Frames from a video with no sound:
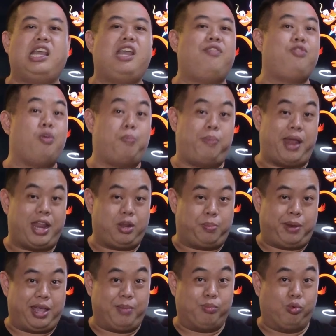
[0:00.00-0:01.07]
if you plan to
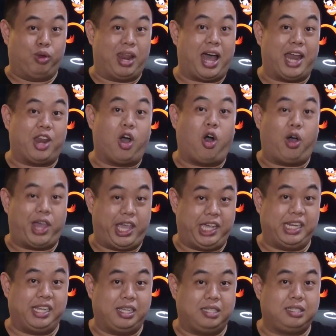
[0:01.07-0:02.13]
play Mulan or
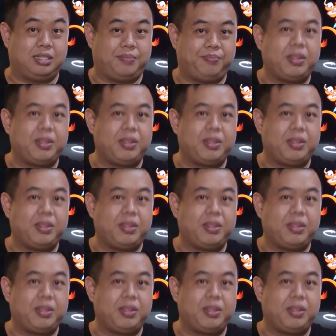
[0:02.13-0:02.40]
Hades.